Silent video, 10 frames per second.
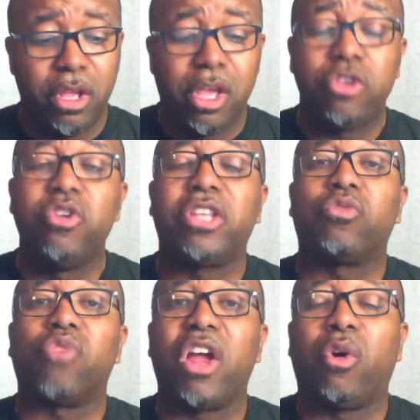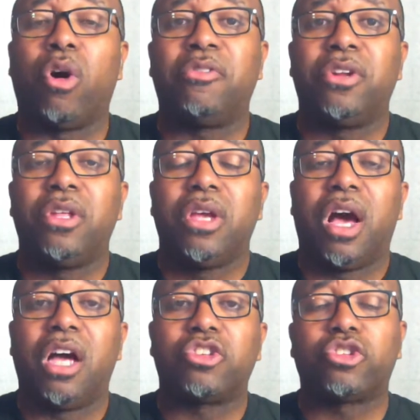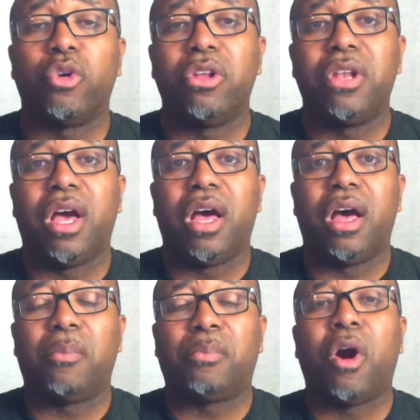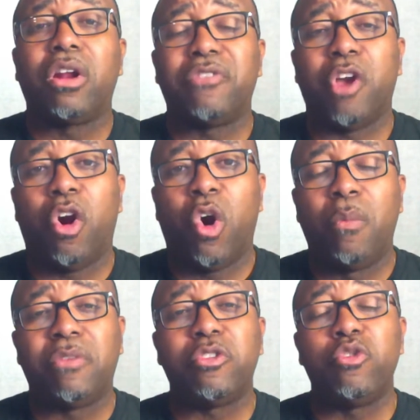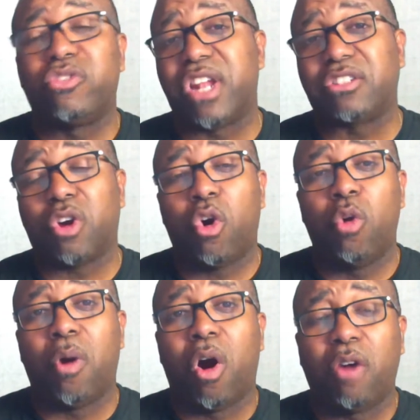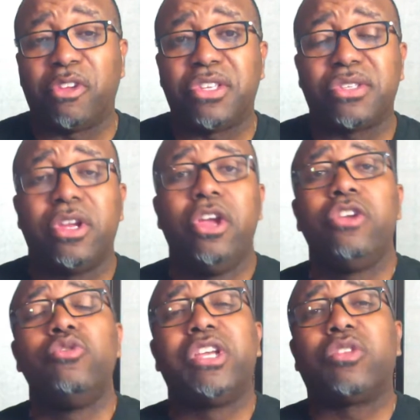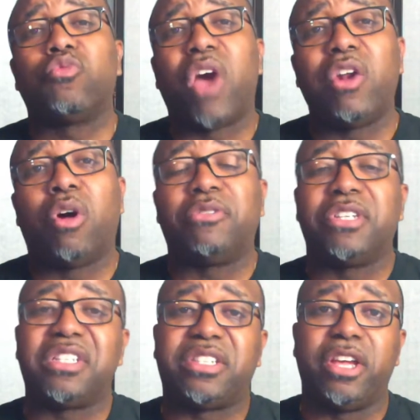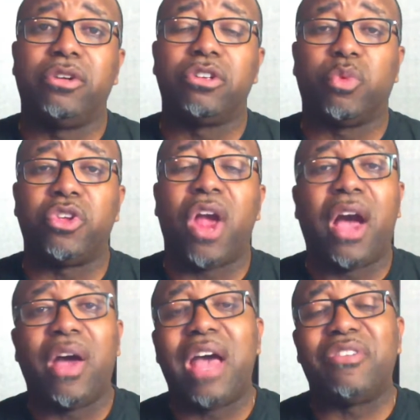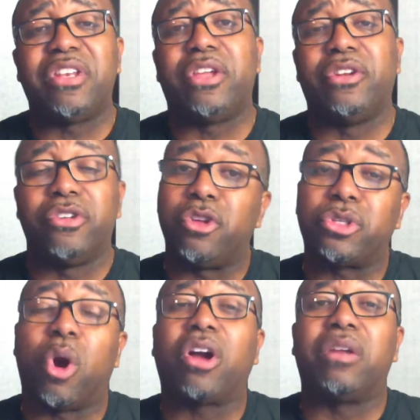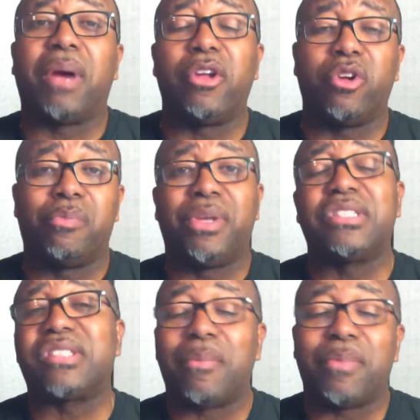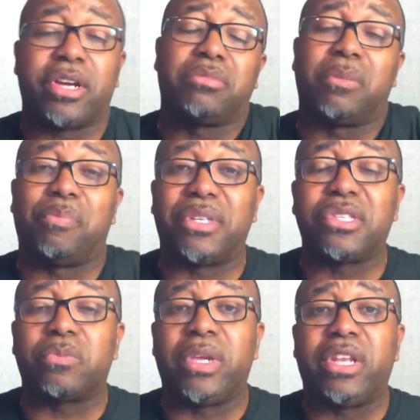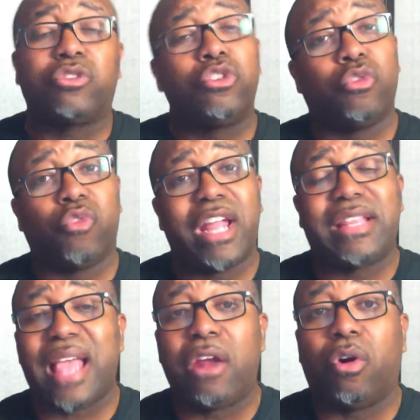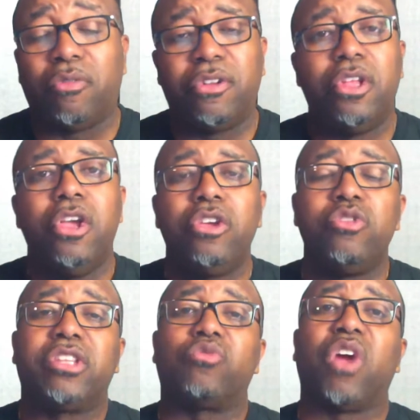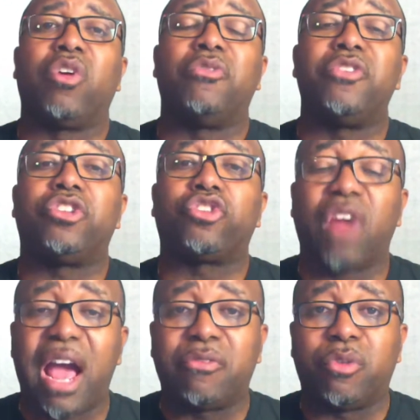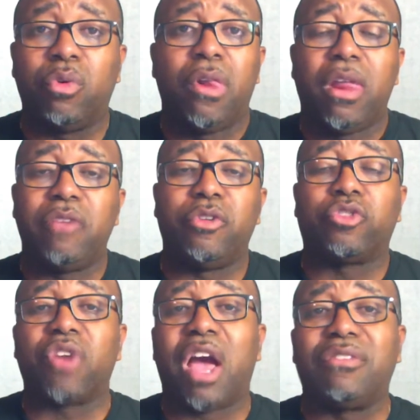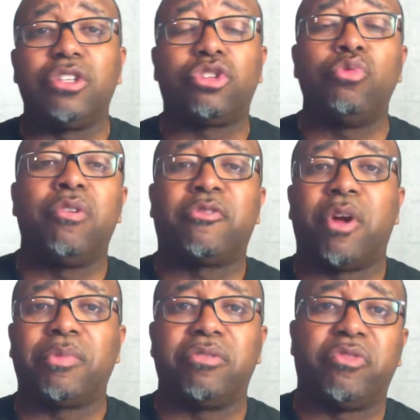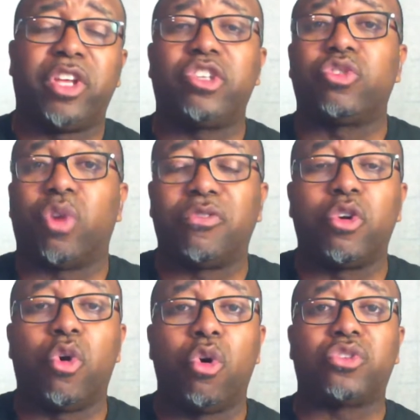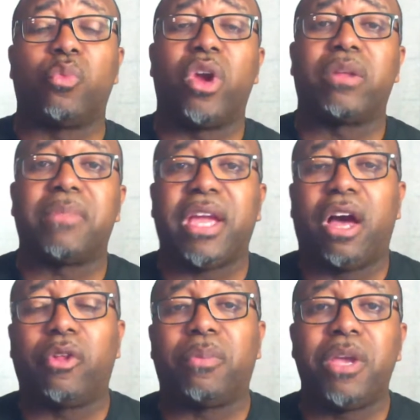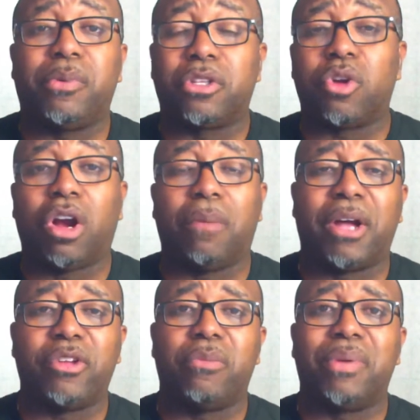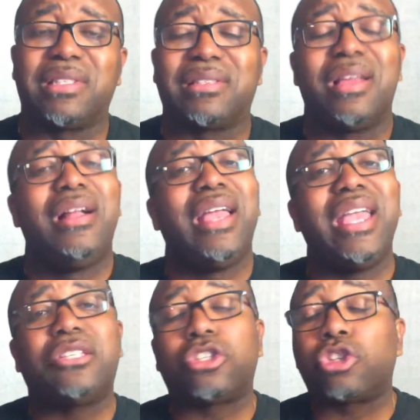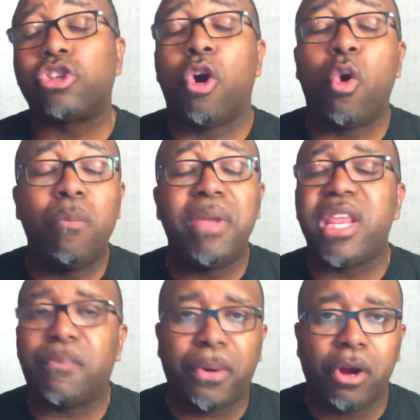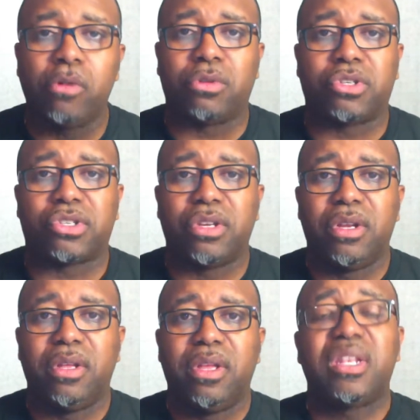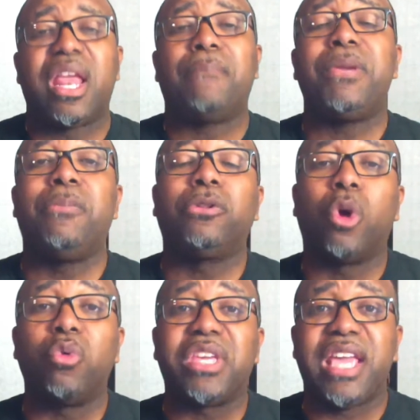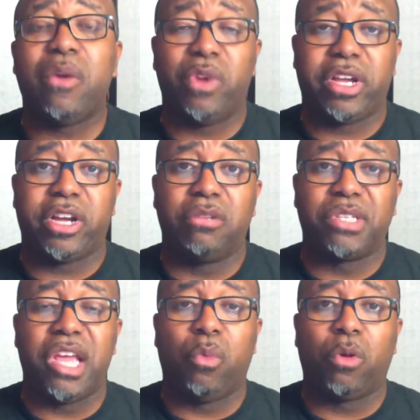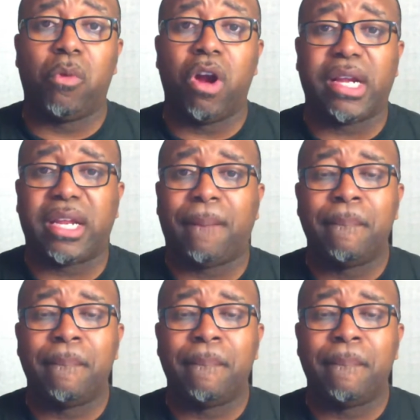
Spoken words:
You get to write off a certain part of your home if you use it as a home office. You get to write off dinners when you're out having dinner and you're talking about your business. That becomes a business meeting, so you can write that off. You get to write off your travel if you're traveling to and from conventions or if you're going somewhere to meet other people to talk about your business. It's so many perks that people don't get when it comes to network marketing.